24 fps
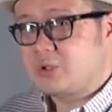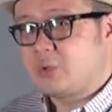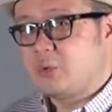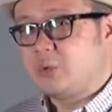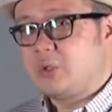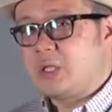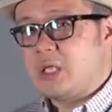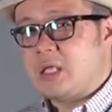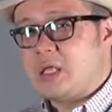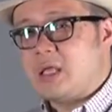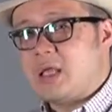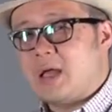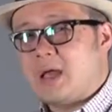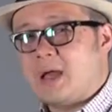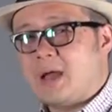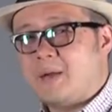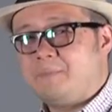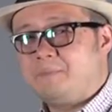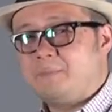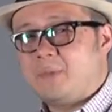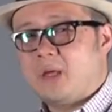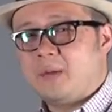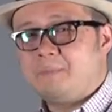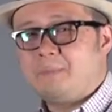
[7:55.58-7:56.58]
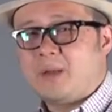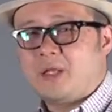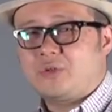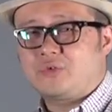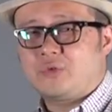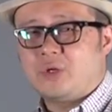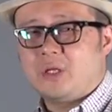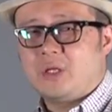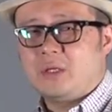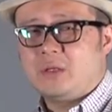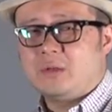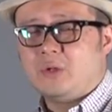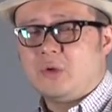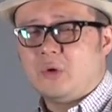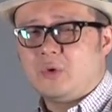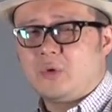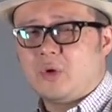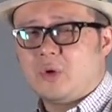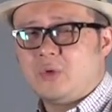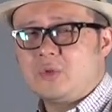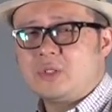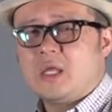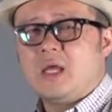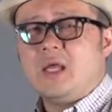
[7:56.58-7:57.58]
to the um, uh, battery
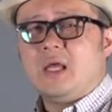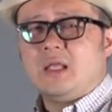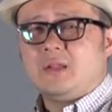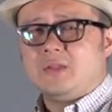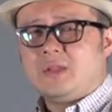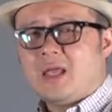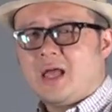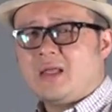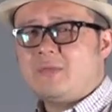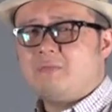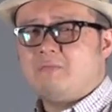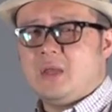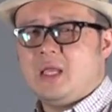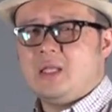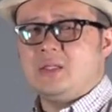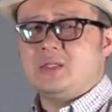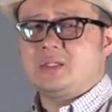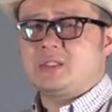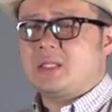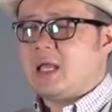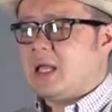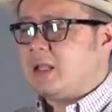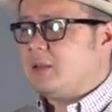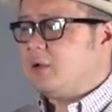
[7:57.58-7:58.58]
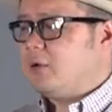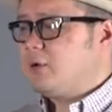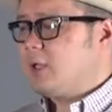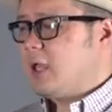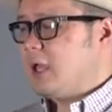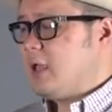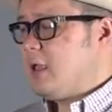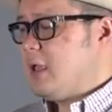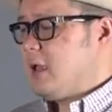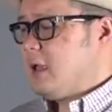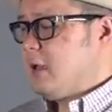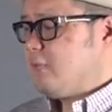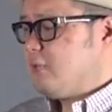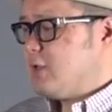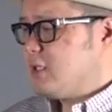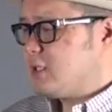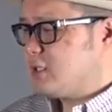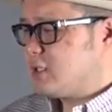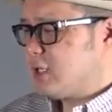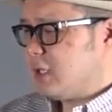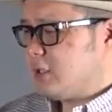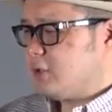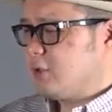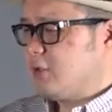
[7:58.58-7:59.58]
logos, that means that, okay, the
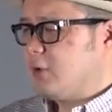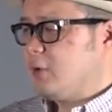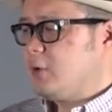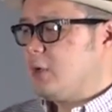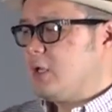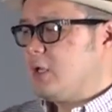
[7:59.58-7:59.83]
signal